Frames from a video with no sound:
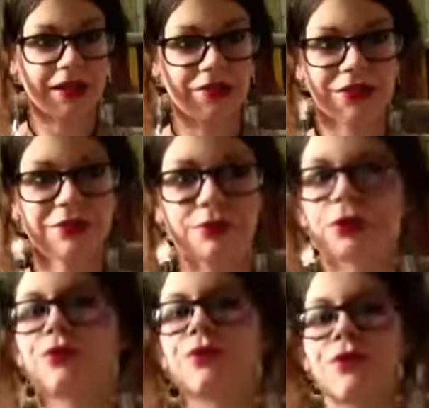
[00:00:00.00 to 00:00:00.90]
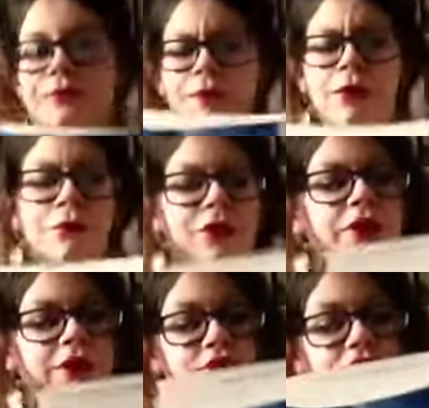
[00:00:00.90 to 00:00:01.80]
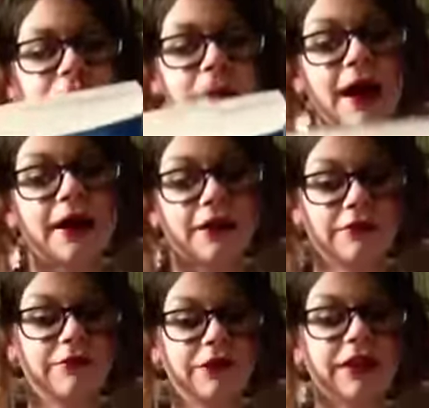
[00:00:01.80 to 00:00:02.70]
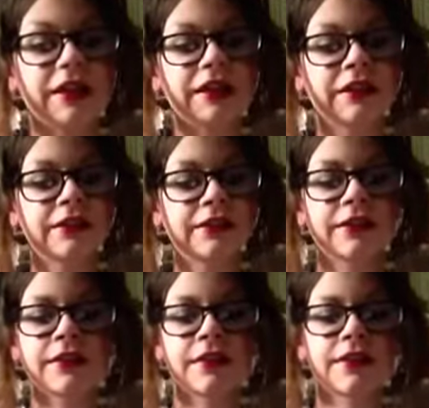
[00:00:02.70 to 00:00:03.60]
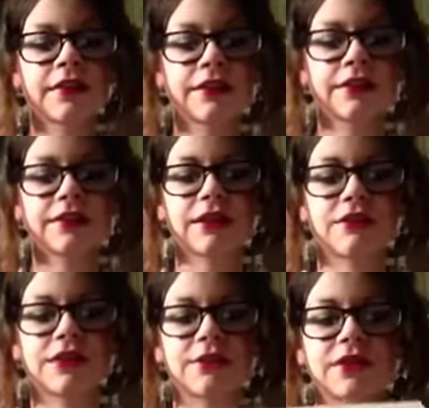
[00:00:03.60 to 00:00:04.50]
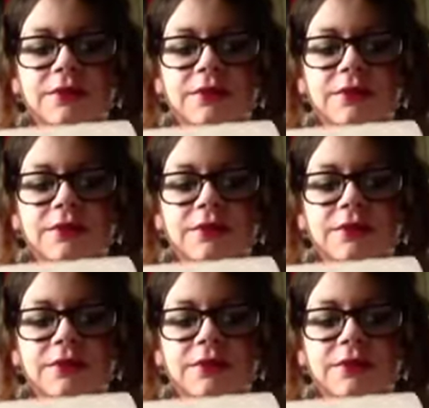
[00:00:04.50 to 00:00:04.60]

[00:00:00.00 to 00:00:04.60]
tell you sort of what it's about. Well, that's sort of the back really tells you what it's